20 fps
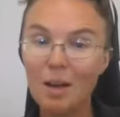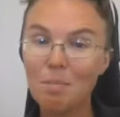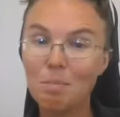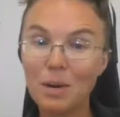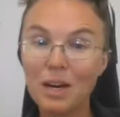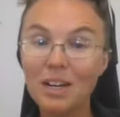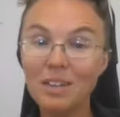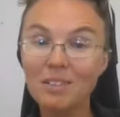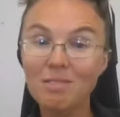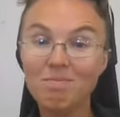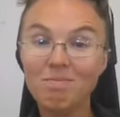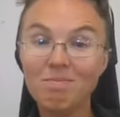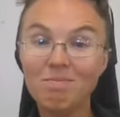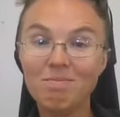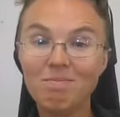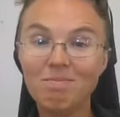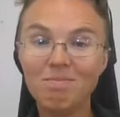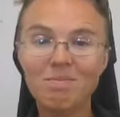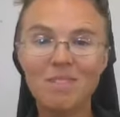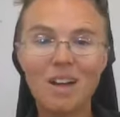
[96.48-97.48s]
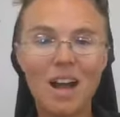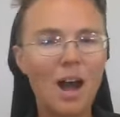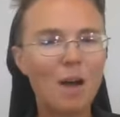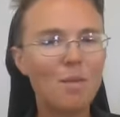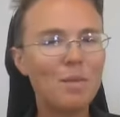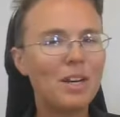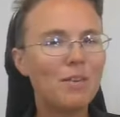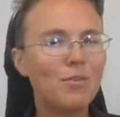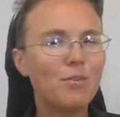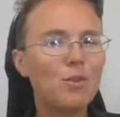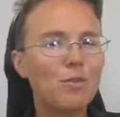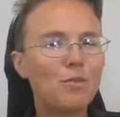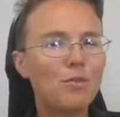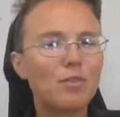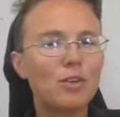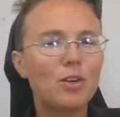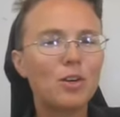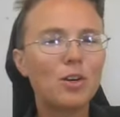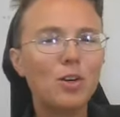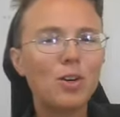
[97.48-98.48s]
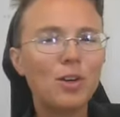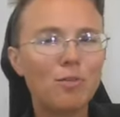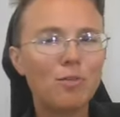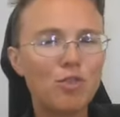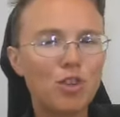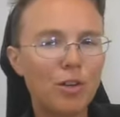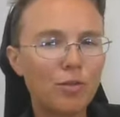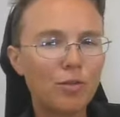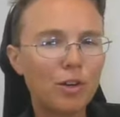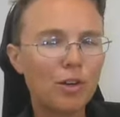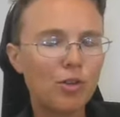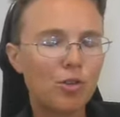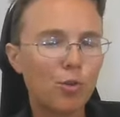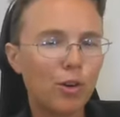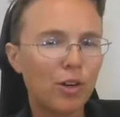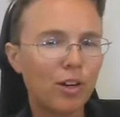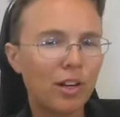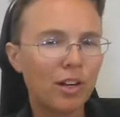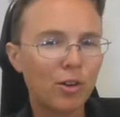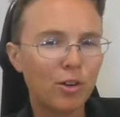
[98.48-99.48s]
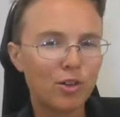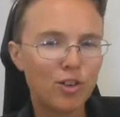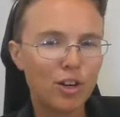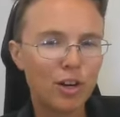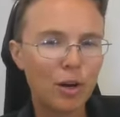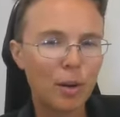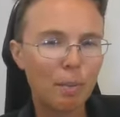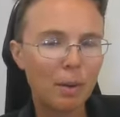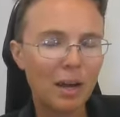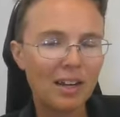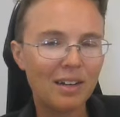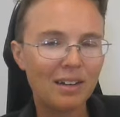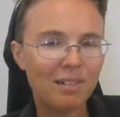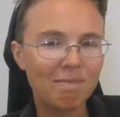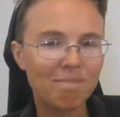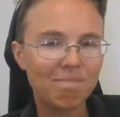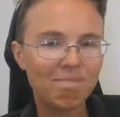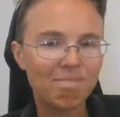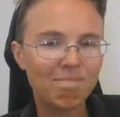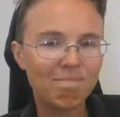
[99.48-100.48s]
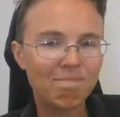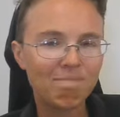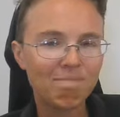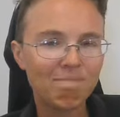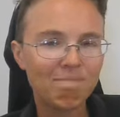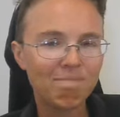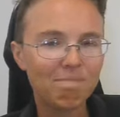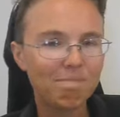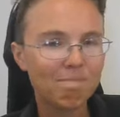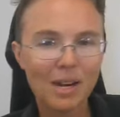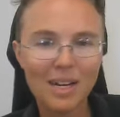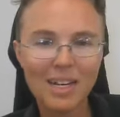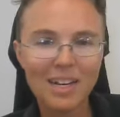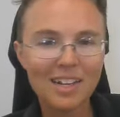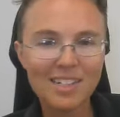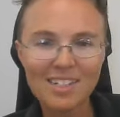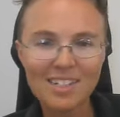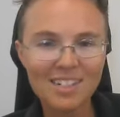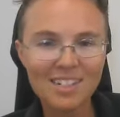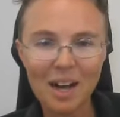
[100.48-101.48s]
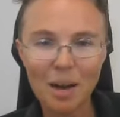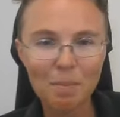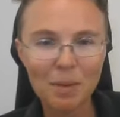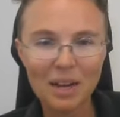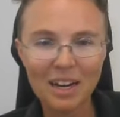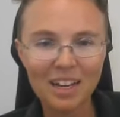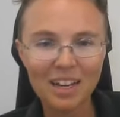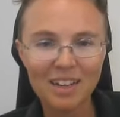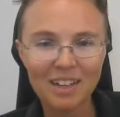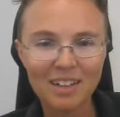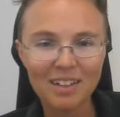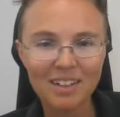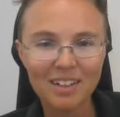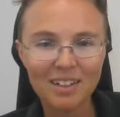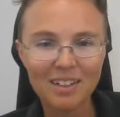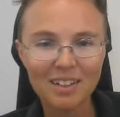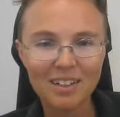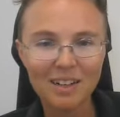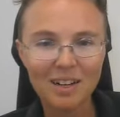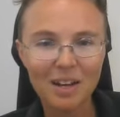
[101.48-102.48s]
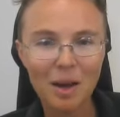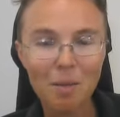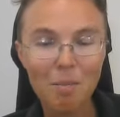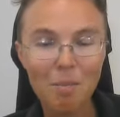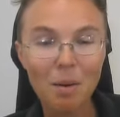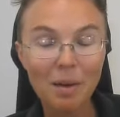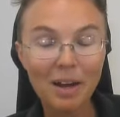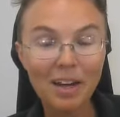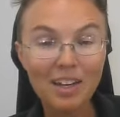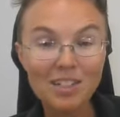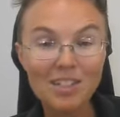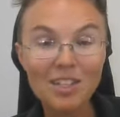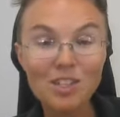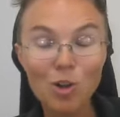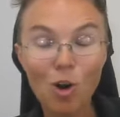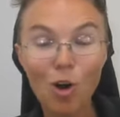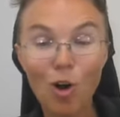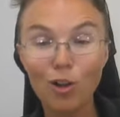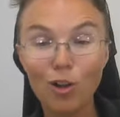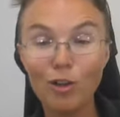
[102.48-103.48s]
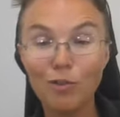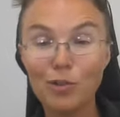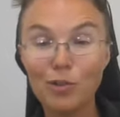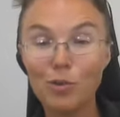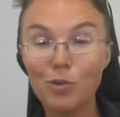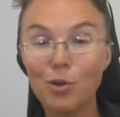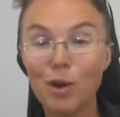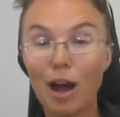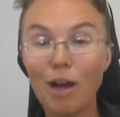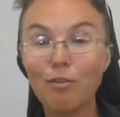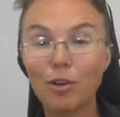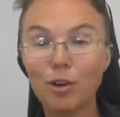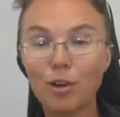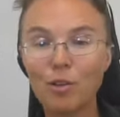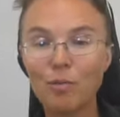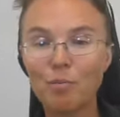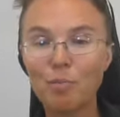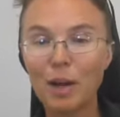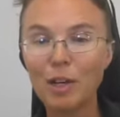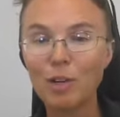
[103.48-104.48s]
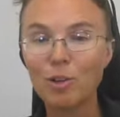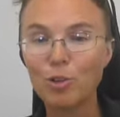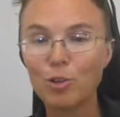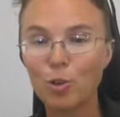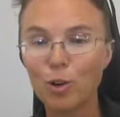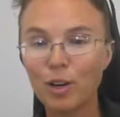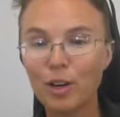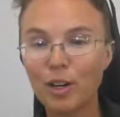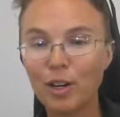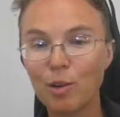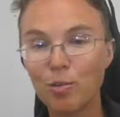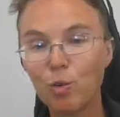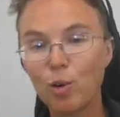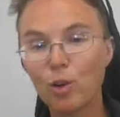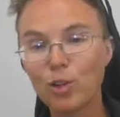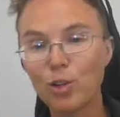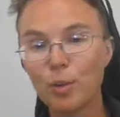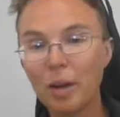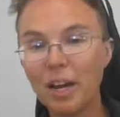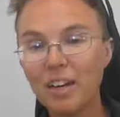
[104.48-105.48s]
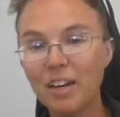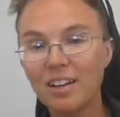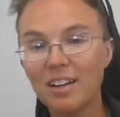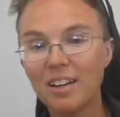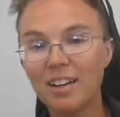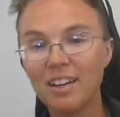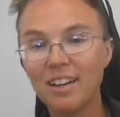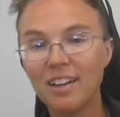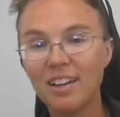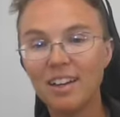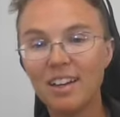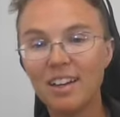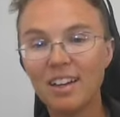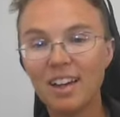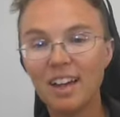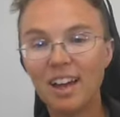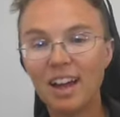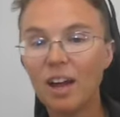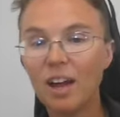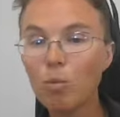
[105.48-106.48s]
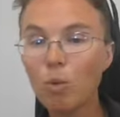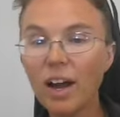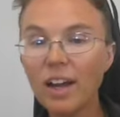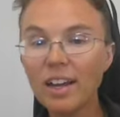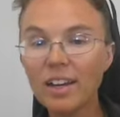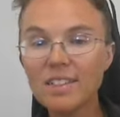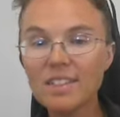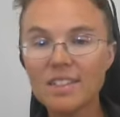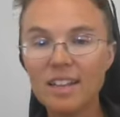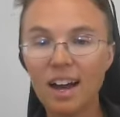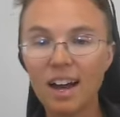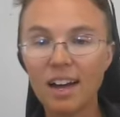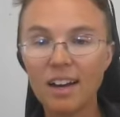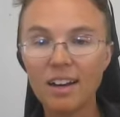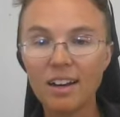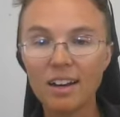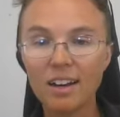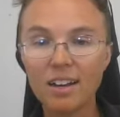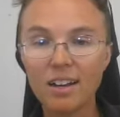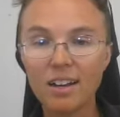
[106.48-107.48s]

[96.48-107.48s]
But how many of you have ever heard of Jeffrey Jordan or Jarrett Payton? My guess is not many. But my guess is all of you have heard of Michael Jordan and Walter Payton. And why is that?